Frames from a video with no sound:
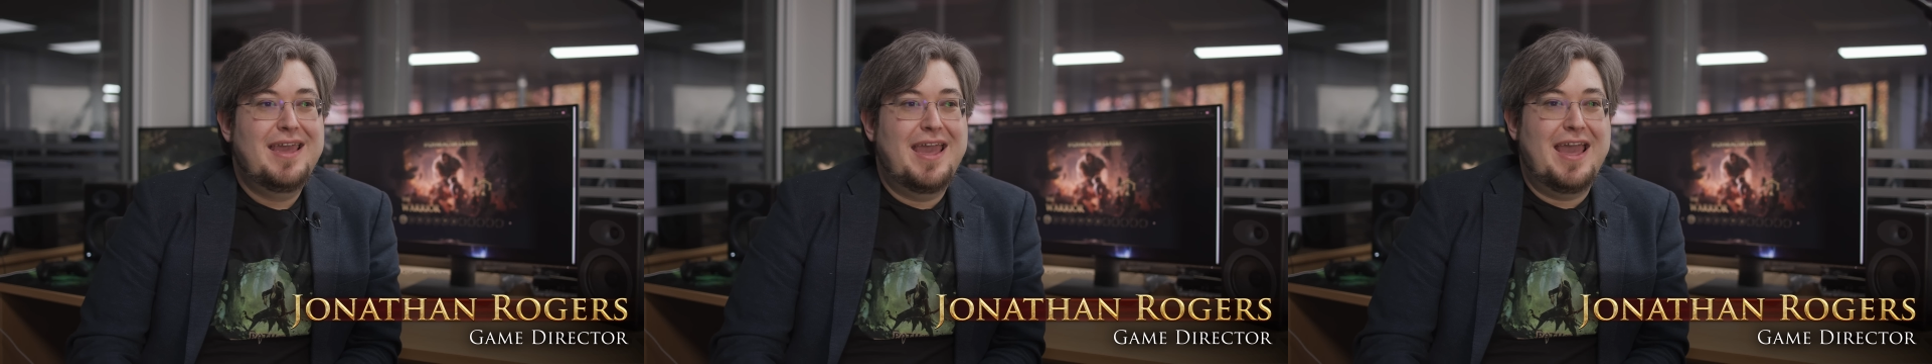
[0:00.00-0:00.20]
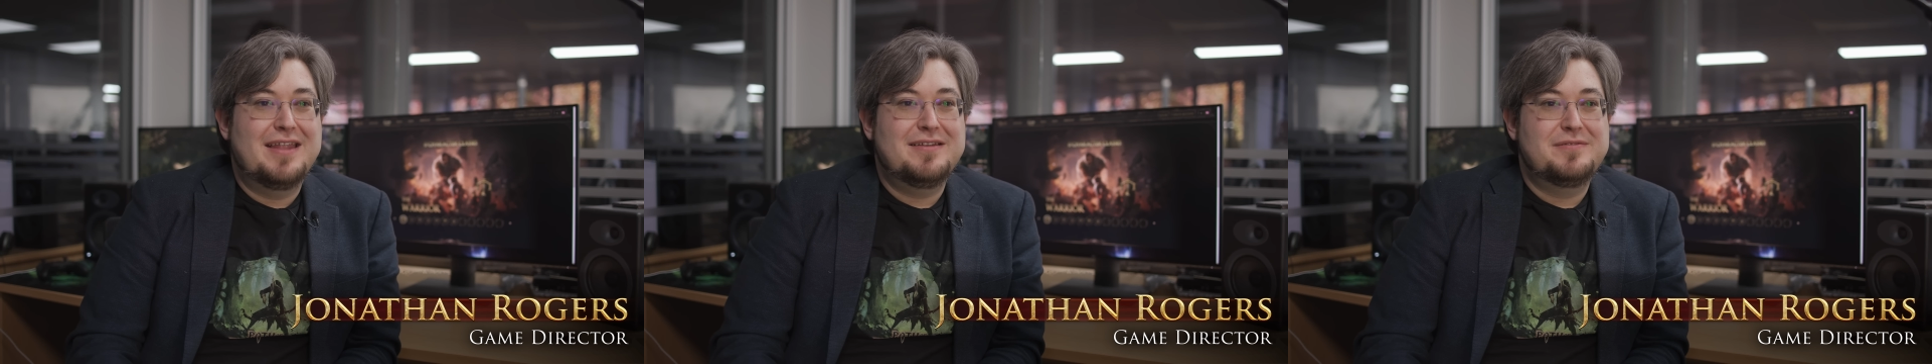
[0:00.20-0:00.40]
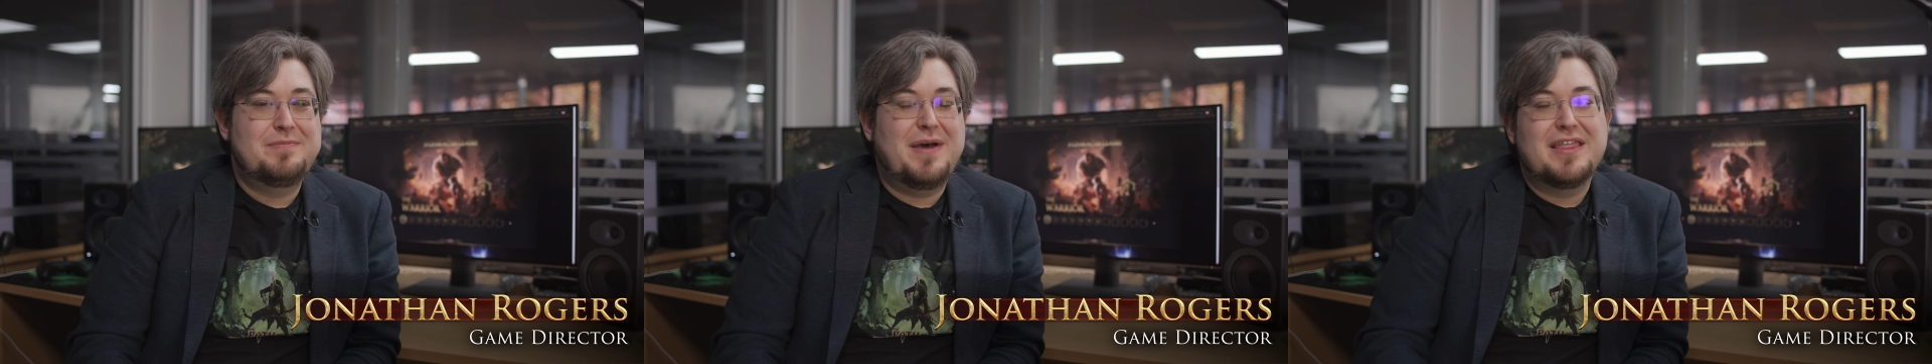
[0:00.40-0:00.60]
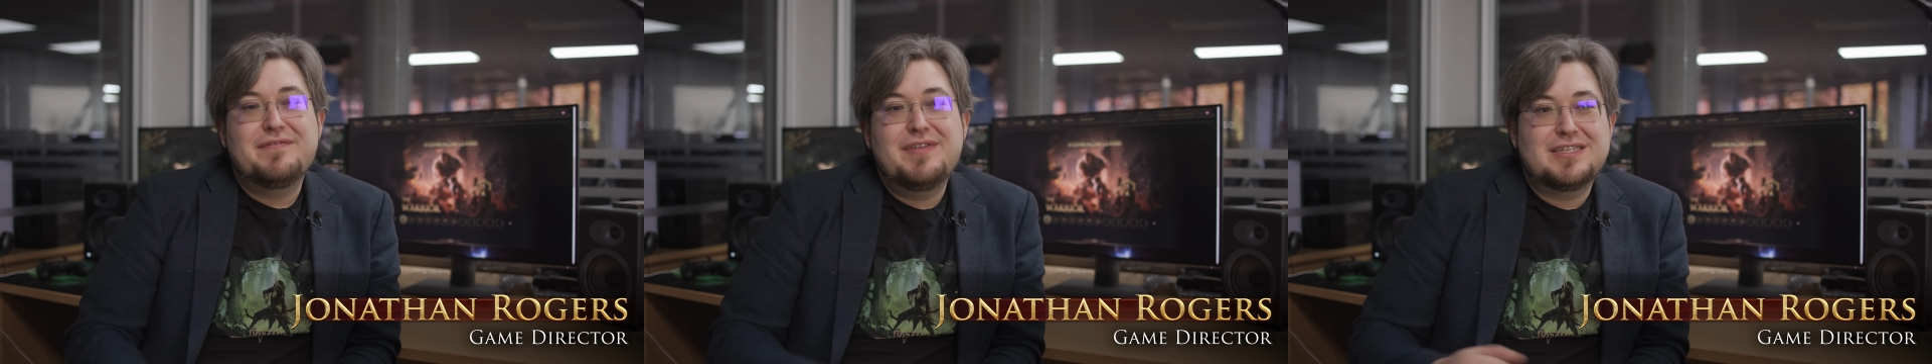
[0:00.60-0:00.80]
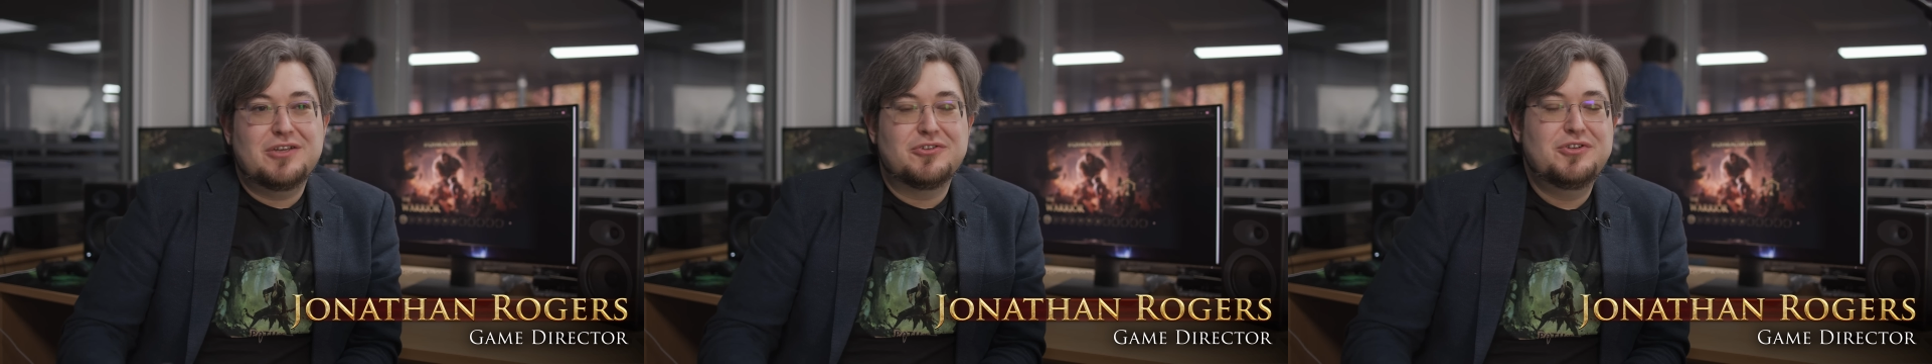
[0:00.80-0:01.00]
And Path
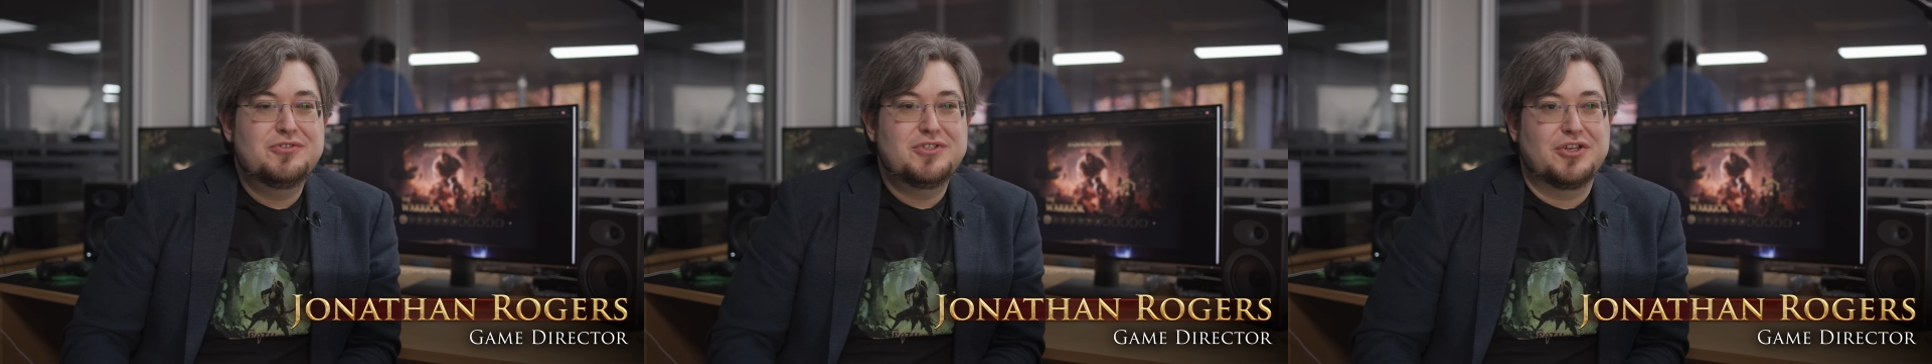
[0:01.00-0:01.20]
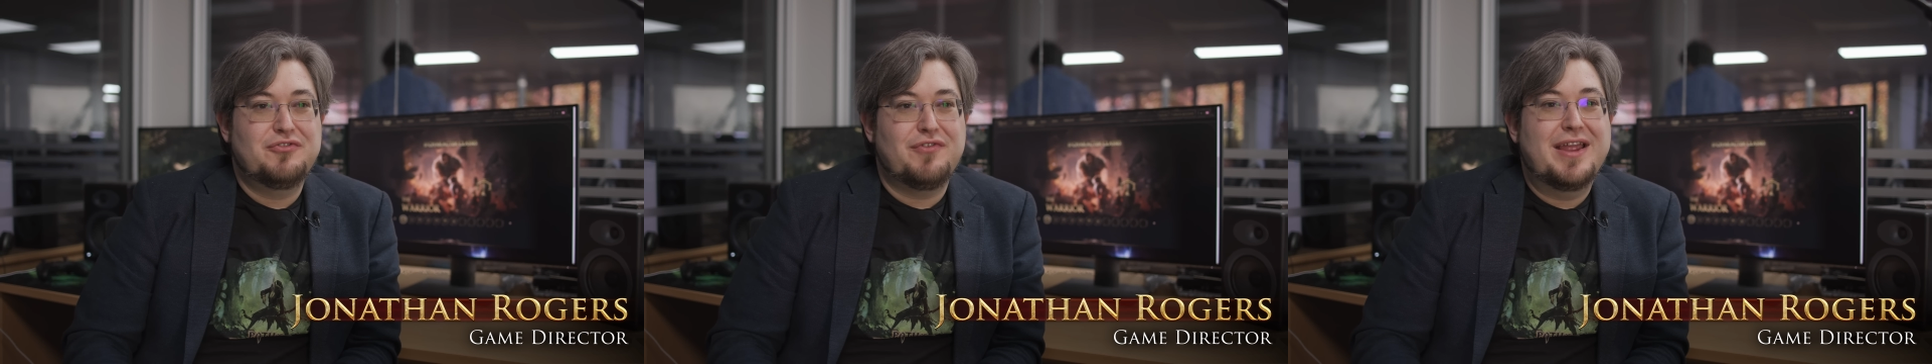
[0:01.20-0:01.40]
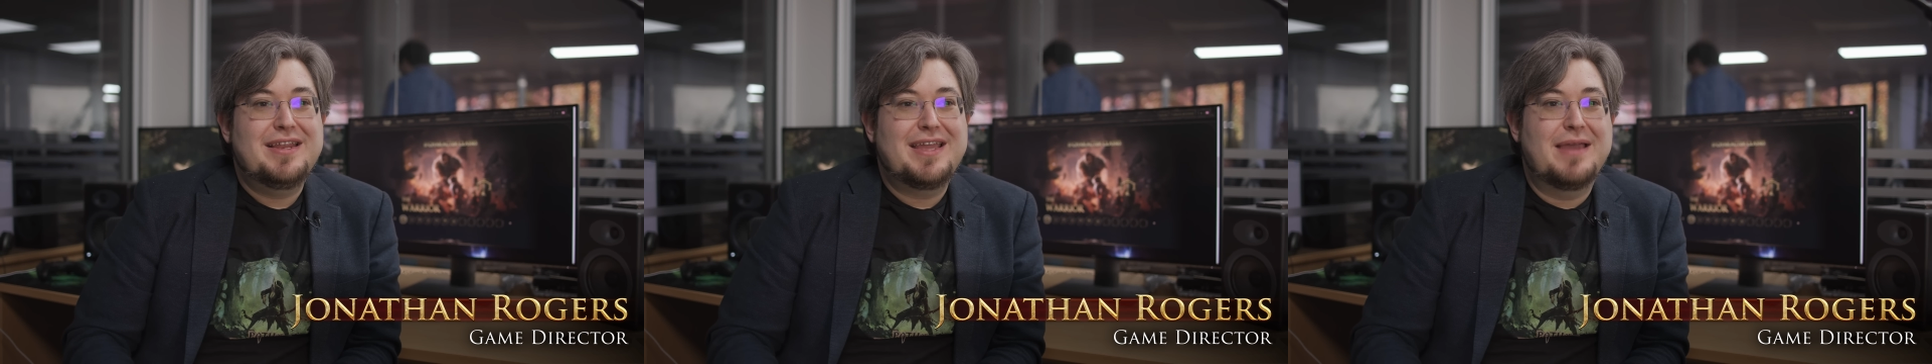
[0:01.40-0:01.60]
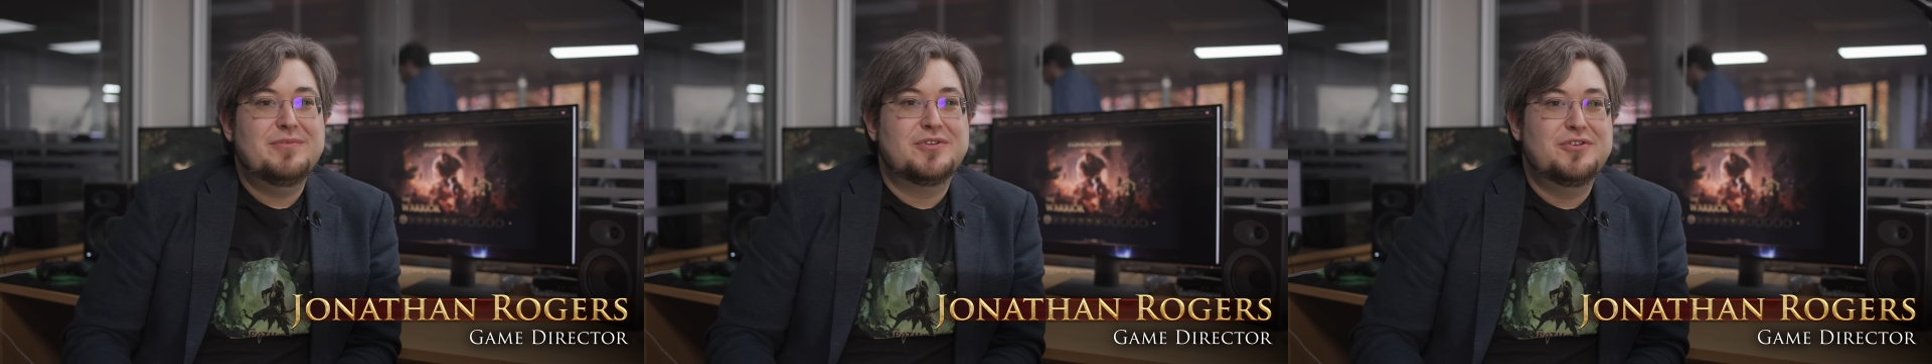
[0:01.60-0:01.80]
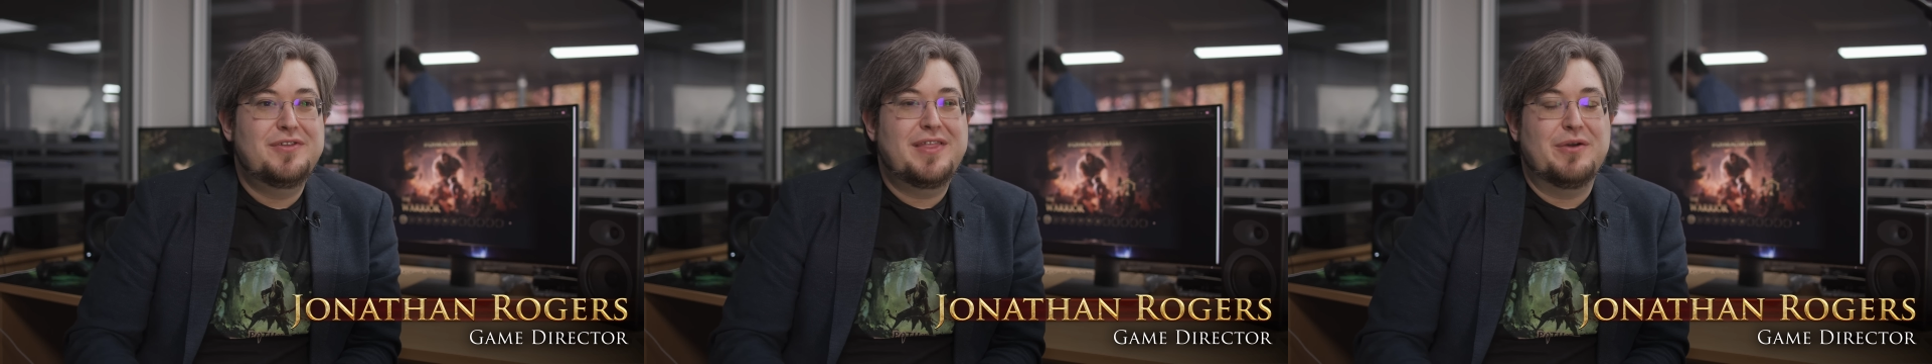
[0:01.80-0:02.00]
of Exile 2 is a great game
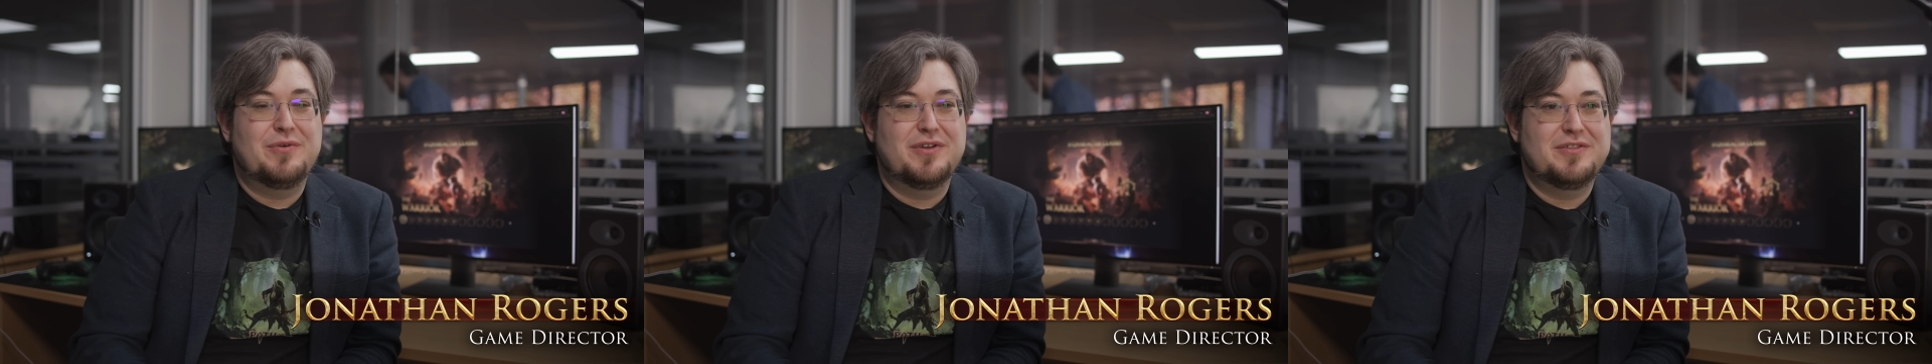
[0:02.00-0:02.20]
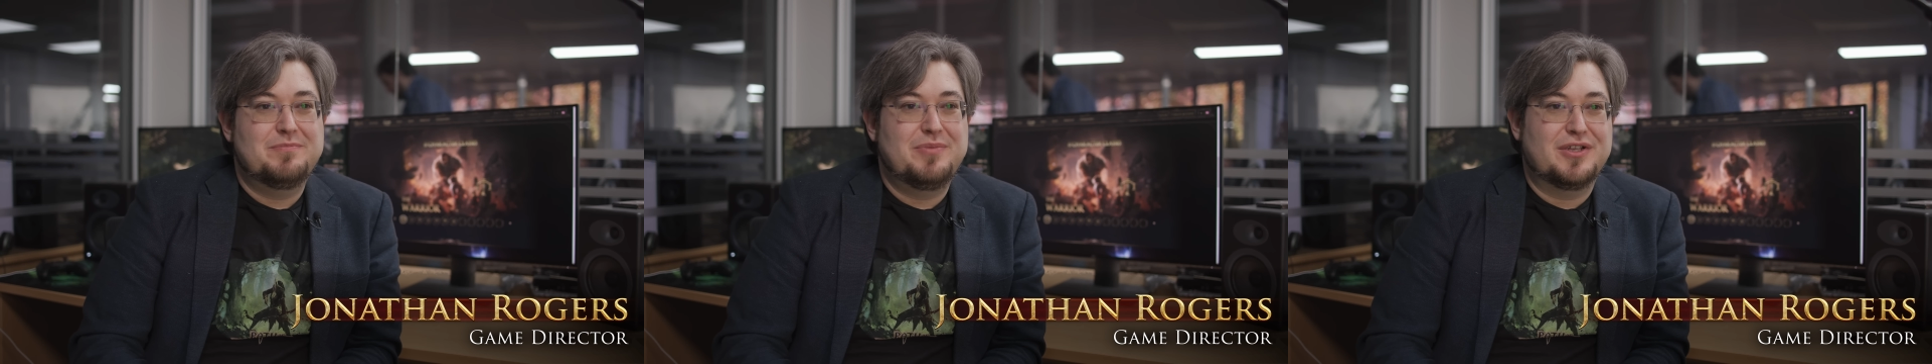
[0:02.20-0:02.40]
to do that with,